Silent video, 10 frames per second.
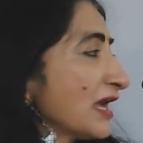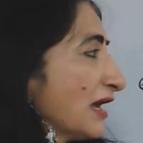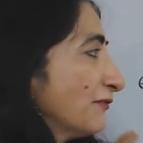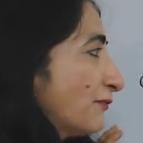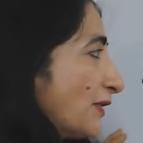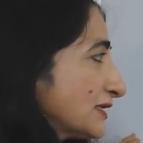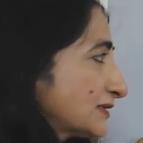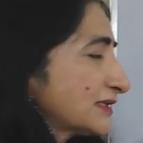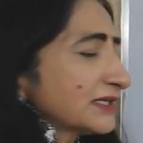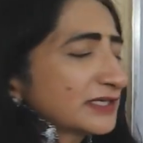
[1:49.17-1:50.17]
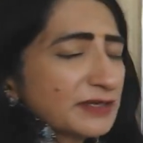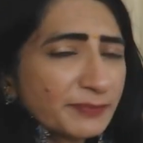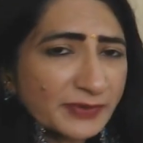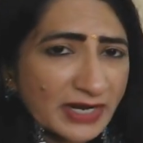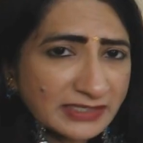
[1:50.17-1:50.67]
And first degree
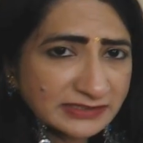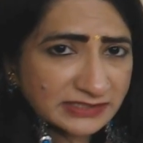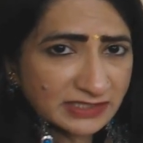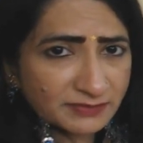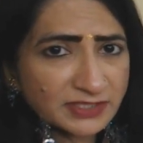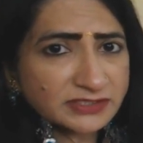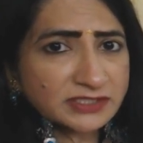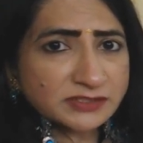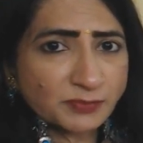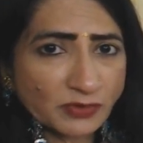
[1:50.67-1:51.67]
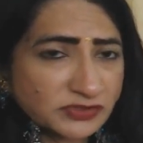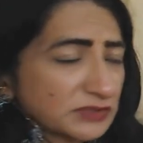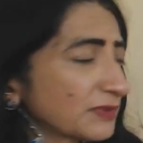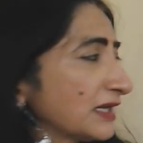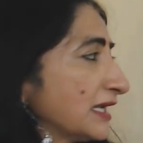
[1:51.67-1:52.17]
price discrimination is
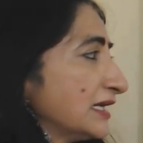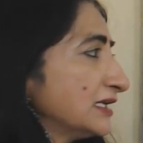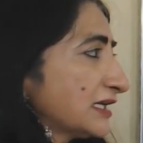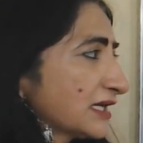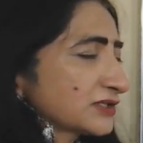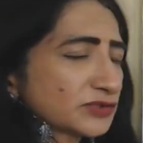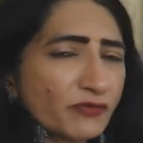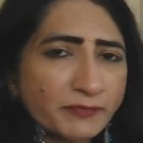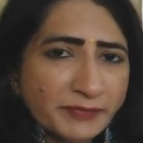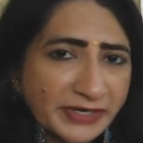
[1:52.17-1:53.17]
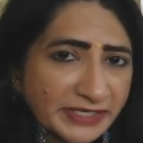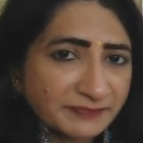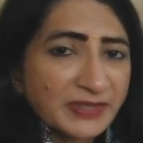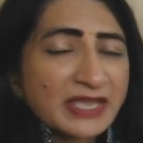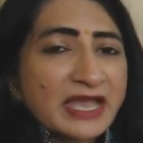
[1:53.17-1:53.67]
possible in case of bidding.
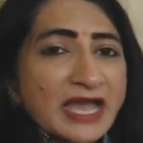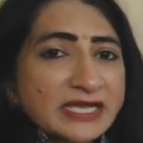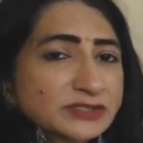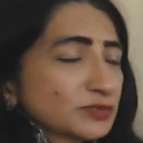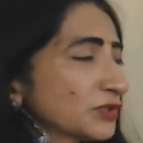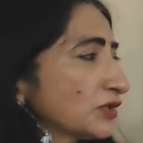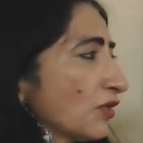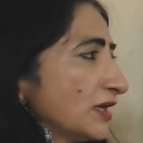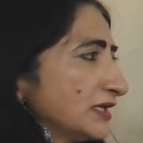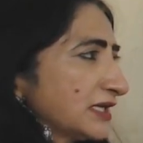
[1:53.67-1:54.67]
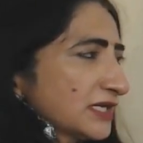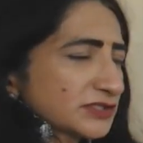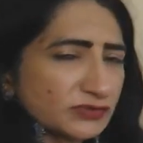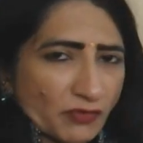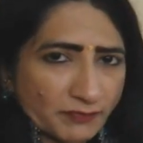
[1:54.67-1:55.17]
As we know, in
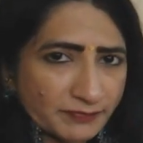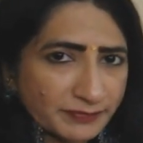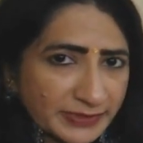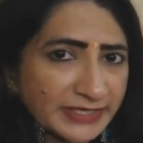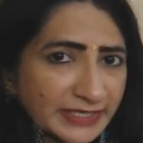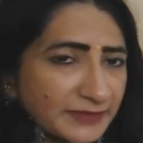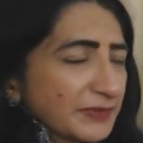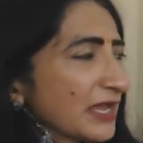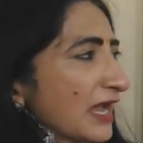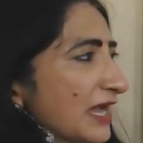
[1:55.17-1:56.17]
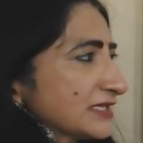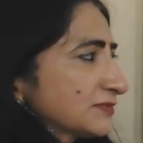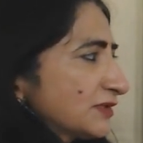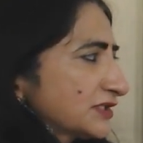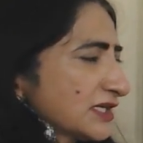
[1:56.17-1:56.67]
case of bidding, as
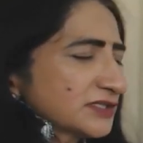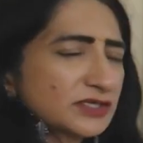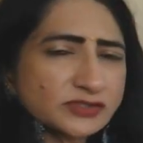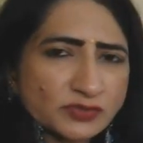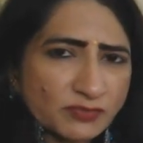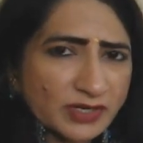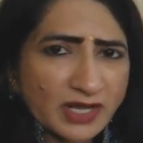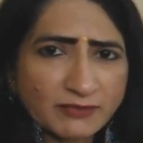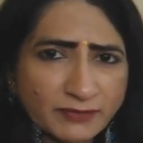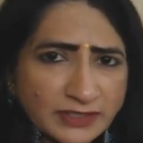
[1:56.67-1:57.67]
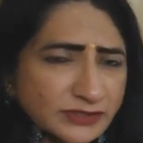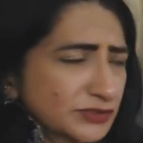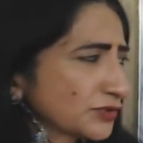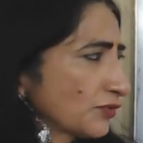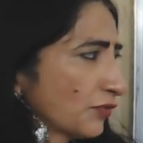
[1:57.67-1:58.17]
much as consumer are willing
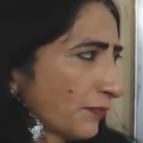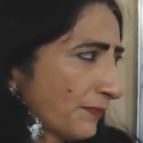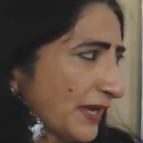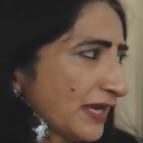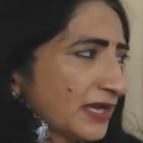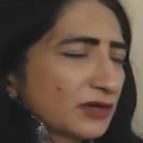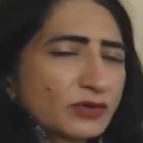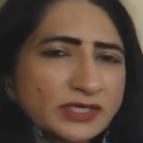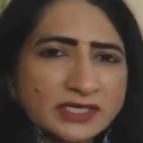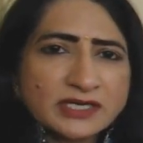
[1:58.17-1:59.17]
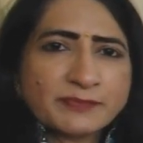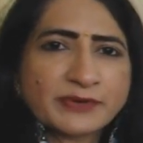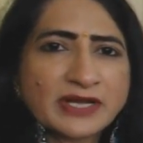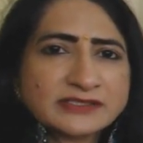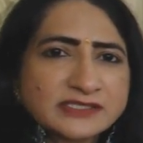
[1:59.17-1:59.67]
to pay, accordingly
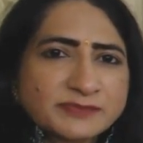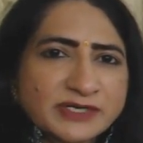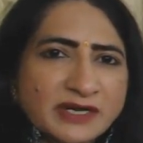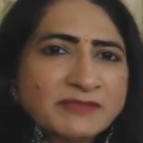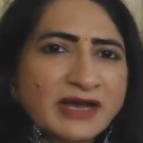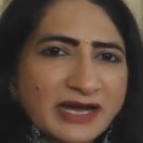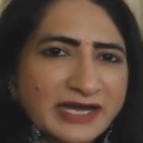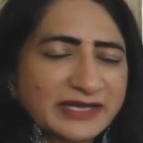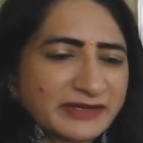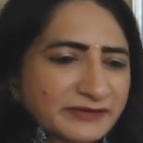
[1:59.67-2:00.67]
prices become higher.